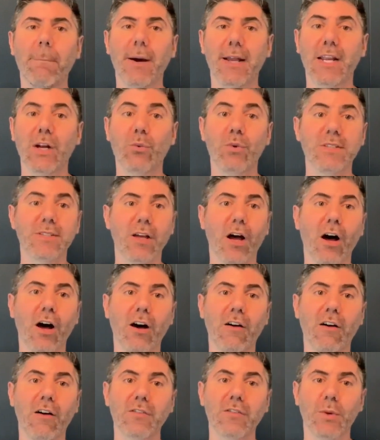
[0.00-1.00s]
but it
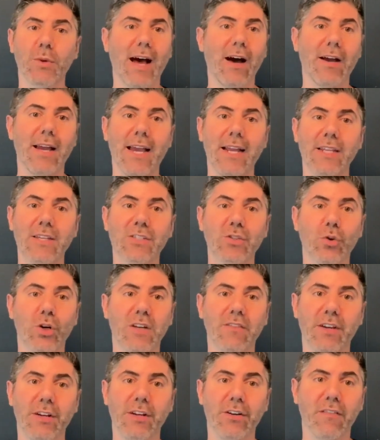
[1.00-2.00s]
resolved without any
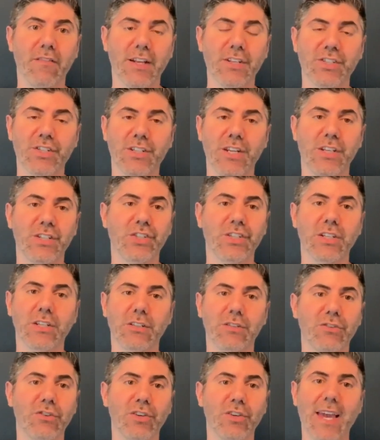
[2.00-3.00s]
sort of intervention. And
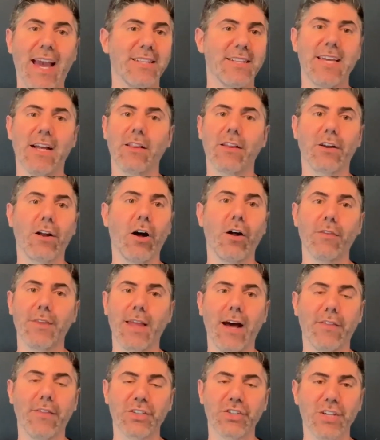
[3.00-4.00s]
you can't tell at all
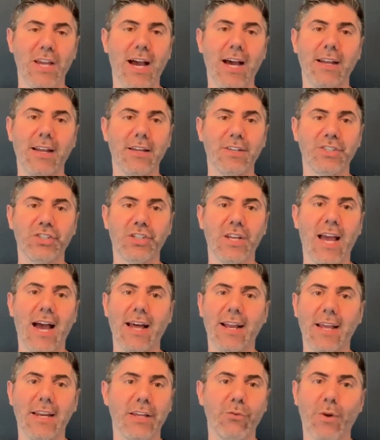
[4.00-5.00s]
now that she
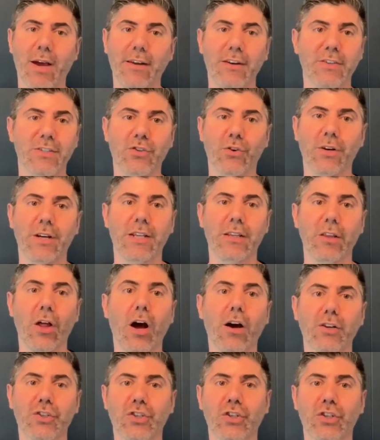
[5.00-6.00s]
had any redness or any
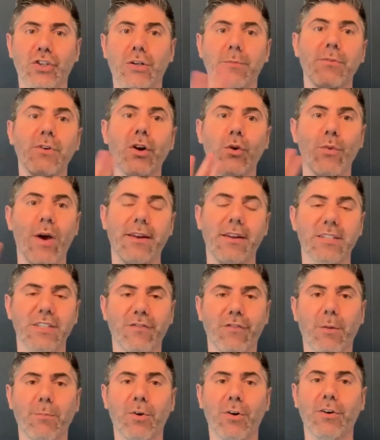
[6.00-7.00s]
long-term
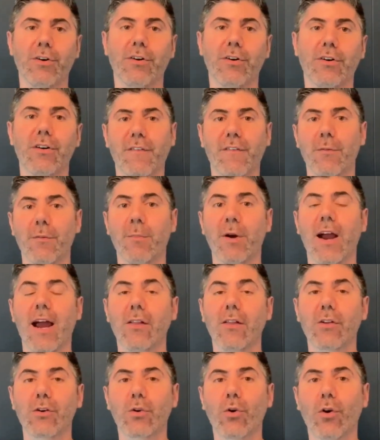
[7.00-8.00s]
redness from her
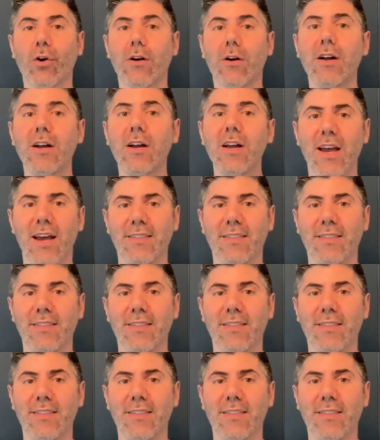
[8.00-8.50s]
Ellacor.